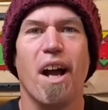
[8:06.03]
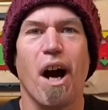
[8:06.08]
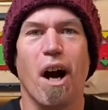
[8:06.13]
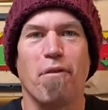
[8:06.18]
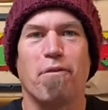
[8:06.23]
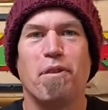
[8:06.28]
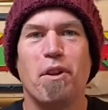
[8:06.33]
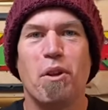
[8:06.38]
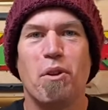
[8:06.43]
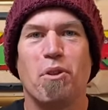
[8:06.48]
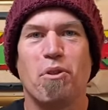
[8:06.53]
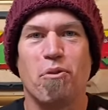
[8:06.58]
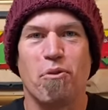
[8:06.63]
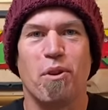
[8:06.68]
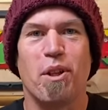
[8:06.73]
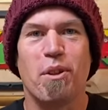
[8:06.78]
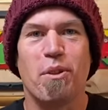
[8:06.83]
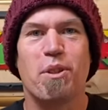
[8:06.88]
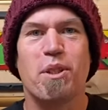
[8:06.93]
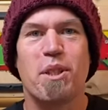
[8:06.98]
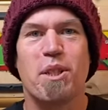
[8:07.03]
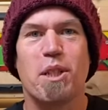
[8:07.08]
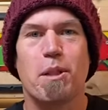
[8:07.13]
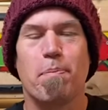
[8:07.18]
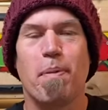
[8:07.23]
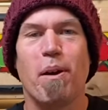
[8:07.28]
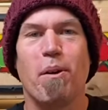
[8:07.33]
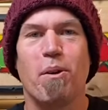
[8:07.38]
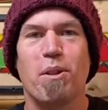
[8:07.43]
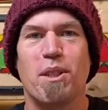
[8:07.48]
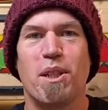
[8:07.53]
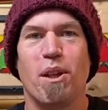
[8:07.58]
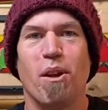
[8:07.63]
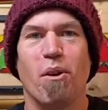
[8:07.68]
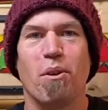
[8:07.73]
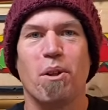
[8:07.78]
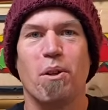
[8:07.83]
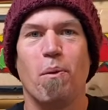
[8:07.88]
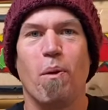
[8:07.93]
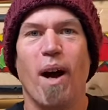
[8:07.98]
Few thrills and spills
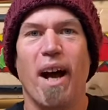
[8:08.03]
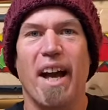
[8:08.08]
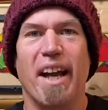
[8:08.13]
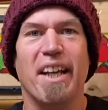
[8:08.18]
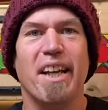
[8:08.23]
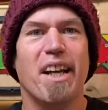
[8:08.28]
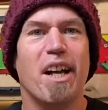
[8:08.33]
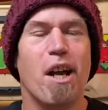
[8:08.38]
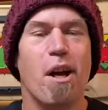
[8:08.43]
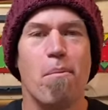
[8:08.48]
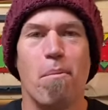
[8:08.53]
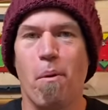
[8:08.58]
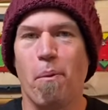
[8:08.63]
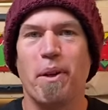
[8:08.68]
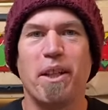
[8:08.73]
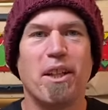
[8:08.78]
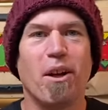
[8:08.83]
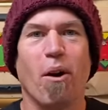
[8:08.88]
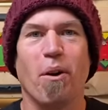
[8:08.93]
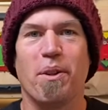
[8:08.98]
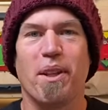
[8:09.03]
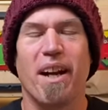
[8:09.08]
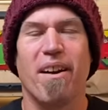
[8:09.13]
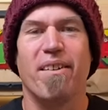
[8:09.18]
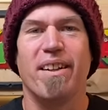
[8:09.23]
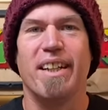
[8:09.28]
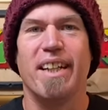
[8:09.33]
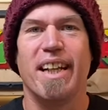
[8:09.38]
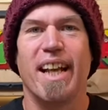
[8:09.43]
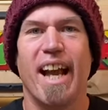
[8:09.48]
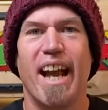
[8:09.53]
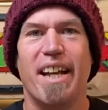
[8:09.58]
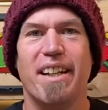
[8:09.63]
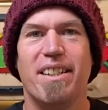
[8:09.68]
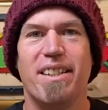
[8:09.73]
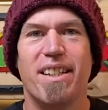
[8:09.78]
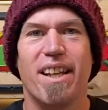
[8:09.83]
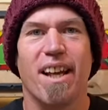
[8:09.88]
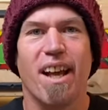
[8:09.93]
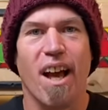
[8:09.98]
along the way, but we got there in the
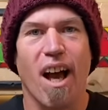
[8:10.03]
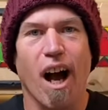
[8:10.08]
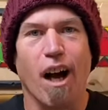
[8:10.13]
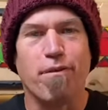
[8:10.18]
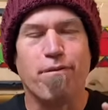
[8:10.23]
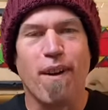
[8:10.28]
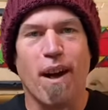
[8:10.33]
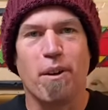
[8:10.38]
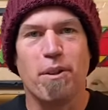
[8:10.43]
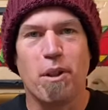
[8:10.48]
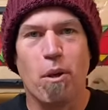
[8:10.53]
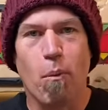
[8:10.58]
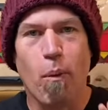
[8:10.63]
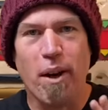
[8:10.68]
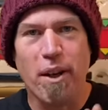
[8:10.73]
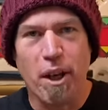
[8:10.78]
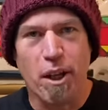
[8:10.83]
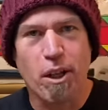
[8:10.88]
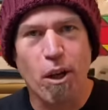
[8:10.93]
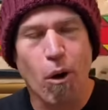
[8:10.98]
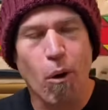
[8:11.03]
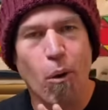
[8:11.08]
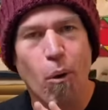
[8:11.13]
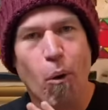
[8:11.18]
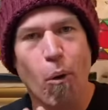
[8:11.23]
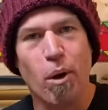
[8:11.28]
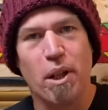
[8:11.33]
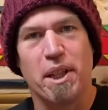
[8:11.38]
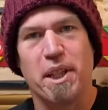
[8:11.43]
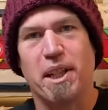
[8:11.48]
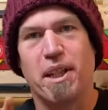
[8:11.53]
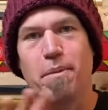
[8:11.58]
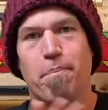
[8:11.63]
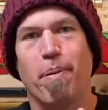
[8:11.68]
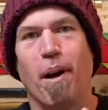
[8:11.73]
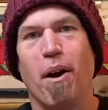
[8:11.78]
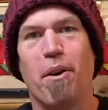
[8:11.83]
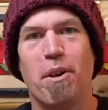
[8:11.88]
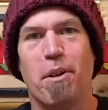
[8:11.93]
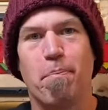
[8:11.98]
end. I found that when I got all of the
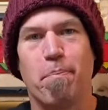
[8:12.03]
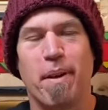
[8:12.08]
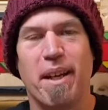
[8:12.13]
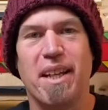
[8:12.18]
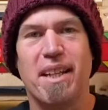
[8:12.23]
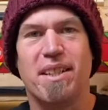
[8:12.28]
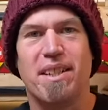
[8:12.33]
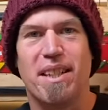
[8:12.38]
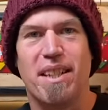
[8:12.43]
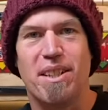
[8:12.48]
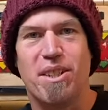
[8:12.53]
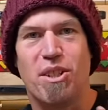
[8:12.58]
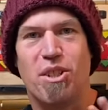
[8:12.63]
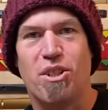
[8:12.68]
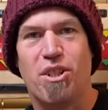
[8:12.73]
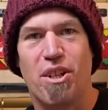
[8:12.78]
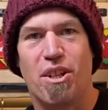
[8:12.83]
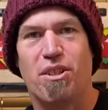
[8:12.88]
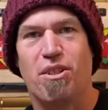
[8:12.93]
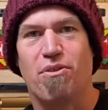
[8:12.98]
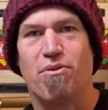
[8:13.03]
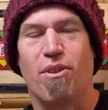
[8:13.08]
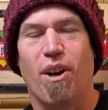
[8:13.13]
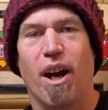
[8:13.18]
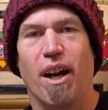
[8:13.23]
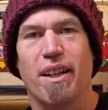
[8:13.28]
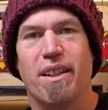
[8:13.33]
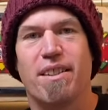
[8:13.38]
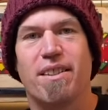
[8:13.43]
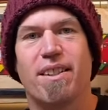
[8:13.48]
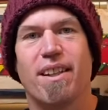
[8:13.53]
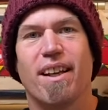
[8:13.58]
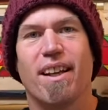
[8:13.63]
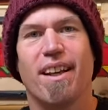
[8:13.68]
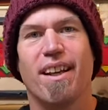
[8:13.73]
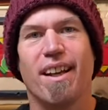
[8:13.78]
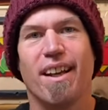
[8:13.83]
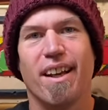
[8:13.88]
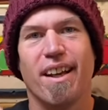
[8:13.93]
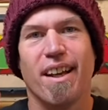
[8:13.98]
component pieces just right,
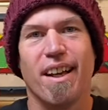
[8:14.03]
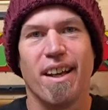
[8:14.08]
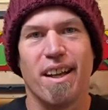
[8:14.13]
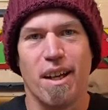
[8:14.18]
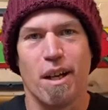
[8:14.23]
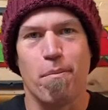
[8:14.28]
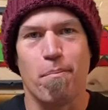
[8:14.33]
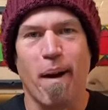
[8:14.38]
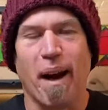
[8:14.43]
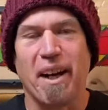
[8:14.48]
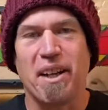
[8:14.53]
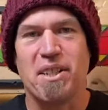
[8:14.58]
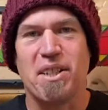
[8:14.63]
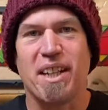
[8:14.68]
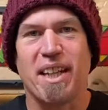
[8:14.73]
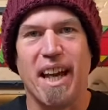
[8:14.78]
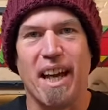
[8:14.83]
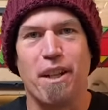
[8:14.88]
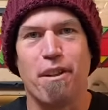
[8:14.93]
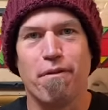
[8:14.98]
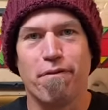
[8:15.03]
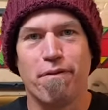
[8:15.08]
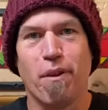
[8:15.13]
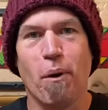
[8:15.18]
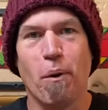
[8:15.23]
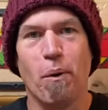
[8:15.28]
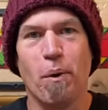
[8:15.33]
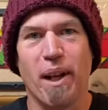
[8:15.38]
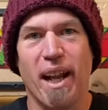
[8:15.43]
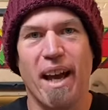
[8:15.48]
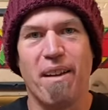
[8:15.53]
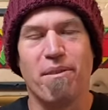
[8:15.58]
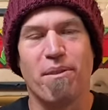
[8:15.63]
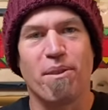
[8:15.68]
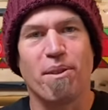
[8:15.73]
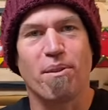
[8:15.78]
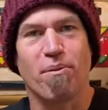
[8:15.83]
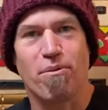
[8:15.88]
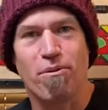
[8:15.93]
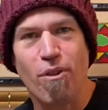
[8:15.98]
managed to get the full
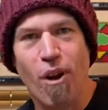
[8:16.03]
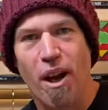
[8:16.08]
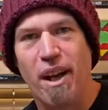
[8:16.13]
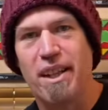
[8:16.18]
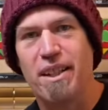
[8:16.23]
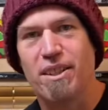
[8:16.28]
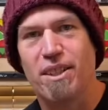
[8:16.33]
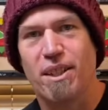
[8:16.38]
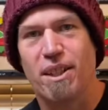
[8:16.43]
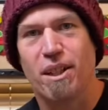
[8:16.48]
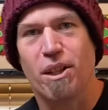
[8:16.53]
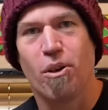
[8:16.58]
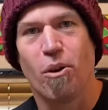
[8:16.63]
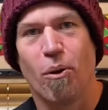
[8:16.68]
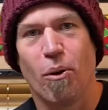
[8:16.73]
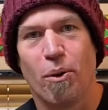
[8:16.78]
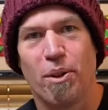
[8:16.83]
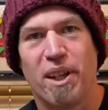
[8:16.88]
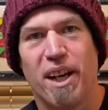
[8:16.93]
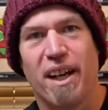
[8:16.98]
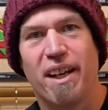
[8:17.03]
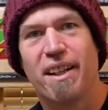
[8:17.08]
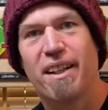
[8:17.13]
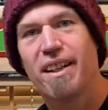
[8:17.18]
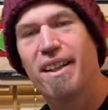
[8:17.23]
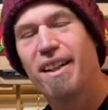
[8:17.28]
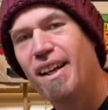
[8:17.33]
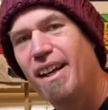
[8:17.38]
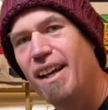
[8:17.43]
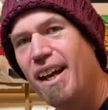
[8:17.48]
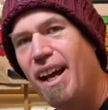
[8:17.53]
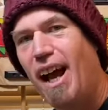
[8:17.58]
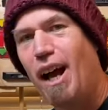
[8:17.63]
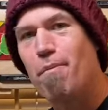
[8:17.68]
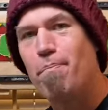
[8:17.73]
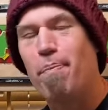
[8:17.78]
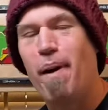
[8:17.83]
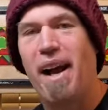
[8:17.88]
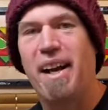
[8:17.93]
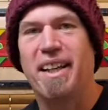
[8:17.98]
length right into the corner
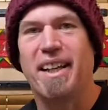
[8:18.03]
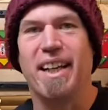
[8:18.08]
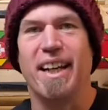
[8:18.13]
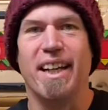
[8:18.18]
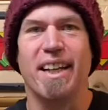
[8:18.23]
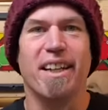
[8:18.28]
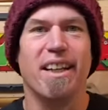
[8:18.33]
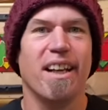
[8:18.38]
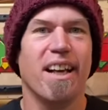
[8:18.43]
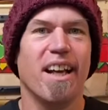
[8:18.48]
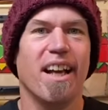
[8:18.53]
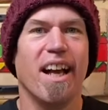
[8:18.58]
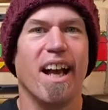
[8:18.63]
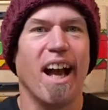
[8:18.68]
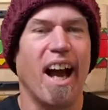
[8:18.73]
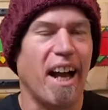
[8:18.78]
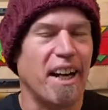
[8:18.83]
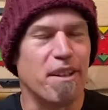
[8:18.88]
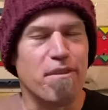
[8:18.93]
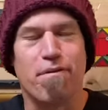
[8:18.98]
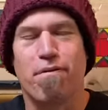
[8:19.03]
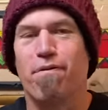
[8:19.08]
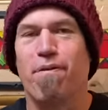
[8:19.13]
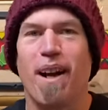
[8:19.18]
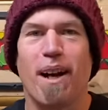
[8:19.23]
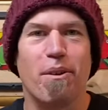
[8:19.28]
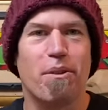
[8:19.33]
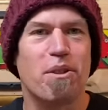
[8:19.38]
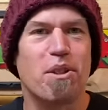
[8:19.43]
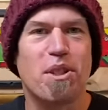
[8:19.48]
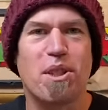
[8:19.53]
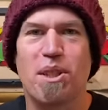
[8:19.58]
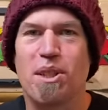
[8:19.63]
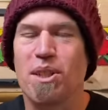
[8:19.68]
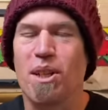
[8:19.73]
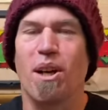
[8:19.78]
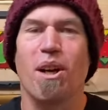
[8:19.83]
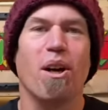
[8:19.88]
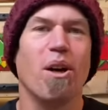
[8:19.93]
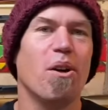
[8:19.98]
and back in, and it felt
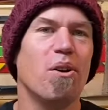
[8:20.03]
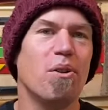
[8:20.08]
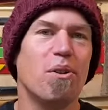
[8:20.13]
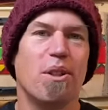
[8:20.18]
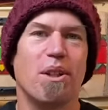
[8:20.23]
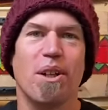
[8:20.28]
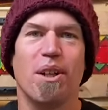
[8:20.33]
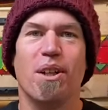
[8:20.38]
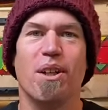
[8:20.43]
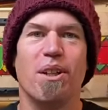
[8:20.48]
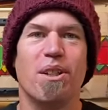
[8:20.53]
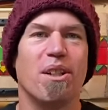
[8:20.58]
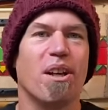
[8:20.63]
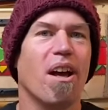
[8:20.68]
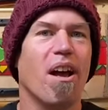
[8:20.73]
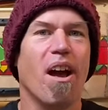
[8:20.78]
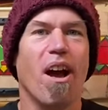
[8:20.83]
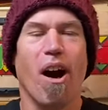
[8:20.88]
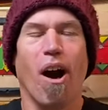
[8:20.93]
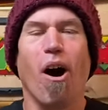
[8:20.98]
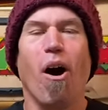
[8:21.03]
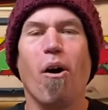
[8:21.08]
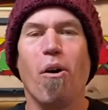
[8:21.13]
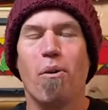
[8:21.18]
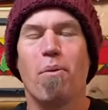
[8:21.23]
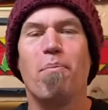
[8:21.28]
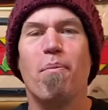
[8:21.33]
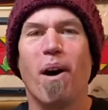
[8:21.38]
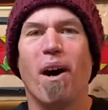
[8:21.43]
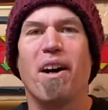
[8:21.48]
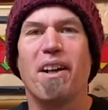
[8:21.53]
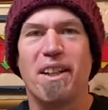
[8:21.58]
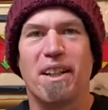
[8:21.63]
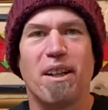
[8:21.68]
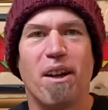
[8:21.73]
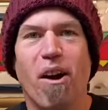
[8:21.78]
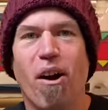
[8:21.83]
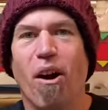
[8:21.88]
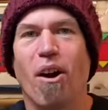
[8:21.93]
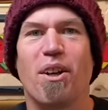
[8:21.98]
so good. Oh my
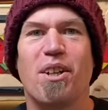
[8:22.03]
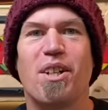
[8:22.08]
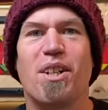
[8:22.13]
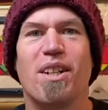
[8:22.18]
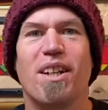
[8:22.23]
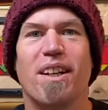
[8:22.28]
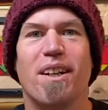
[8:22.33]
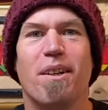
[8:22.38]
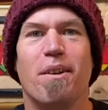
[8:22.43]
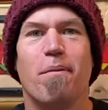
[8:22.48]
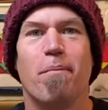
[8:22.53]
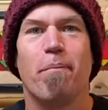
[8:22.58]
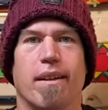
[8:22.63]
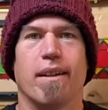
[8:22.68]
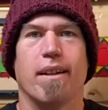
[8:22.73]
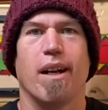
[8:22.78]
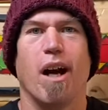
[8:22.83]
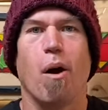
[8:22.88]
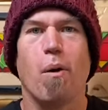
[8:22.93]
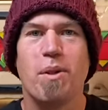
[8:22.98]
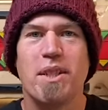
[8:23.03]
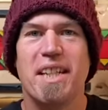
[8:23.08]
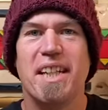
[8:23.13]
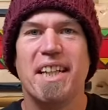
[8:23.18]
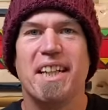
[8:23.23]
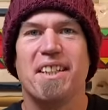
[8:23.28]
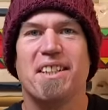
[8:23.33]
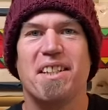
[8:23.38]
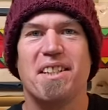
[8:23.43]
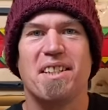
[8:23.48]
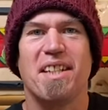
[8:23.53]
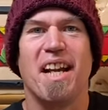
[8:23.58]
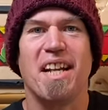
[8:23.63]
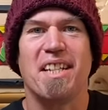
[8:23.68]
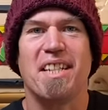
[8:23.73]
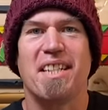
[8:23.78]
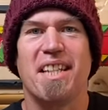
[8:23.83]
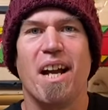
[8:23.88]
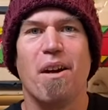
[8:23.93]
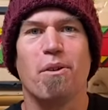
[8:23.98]
gosh. I was eager to
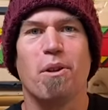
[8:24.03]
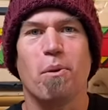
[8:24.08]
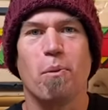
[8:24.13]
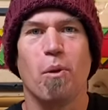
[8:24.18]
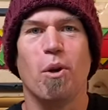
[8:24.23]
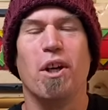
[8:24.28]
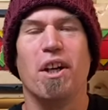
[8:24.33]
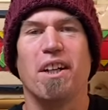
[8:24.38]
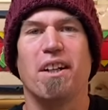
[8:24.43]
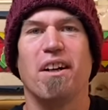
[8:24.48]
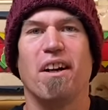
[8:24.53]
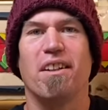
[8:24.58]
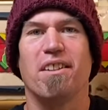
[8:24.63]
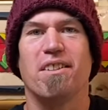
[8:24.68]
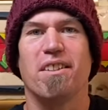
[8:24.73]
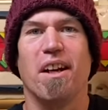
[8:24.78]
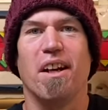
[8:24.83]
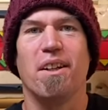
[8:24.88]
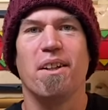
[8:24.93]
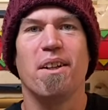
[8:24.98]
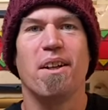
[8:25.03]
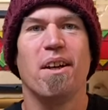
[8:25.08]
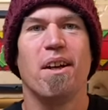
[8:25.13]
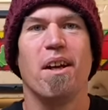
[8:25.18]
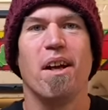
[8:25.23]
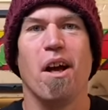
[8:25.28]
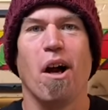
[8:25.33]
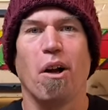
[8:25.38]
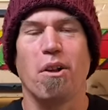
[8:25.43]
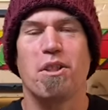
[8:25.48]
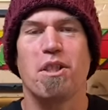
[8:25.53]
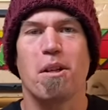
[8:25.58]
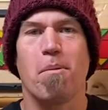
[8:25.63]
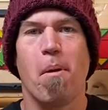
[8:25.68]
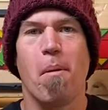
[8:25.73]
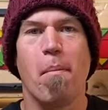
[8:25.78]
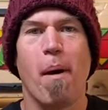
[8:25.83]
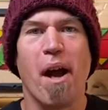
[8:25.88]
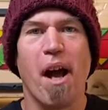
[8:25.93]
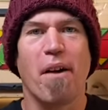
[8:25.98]
test out the work I'd done on some
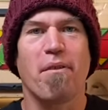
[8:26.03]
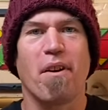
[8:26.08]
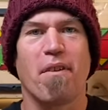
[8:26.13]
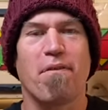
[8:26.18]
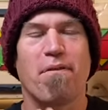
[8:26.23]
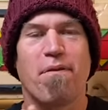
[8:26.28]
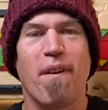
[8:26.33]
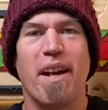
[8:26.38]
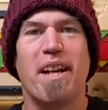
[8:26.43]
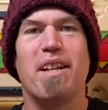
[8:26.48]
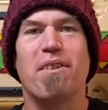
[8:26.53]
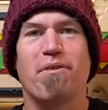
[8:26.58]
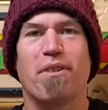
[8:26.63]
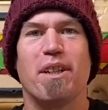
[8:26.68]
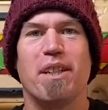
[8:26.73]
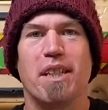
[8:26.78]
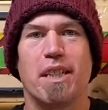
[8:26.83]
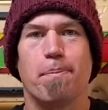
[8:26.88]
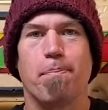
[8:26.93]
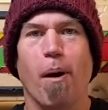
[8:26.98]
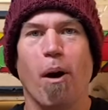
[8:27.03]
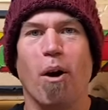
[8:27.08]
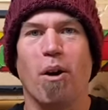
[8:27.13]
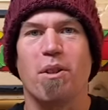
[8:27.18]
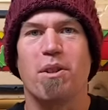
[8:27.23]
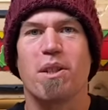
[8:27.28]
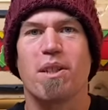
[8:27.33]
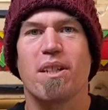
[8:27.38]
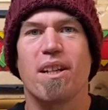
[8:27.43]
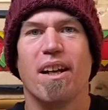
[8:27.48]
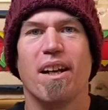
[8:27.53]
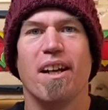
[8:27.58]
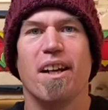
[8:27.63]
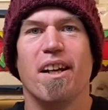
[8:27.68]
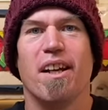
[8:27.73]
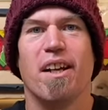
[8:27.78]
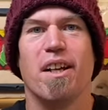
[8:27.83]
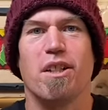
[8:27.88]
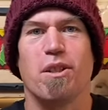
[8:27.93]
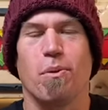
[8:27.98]
of my other favourite spots,
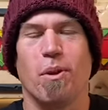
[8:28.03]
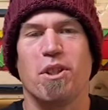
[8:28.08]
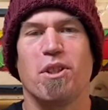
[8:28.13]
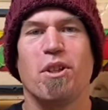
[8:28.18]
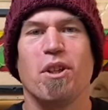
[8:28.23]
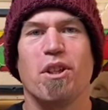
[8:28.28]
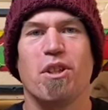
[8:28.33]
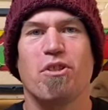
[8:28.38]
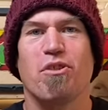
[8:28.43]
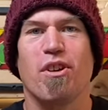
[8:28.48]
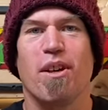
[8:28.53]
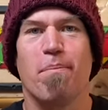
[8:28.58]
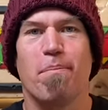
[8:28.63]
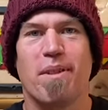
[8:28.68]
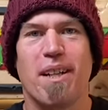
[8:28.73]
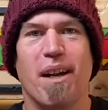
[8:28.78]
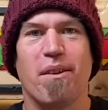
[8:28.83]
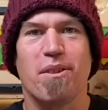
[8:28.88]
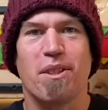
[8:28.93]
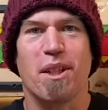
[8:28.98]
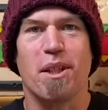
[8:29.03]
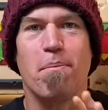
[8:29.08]
so I took a trip down to the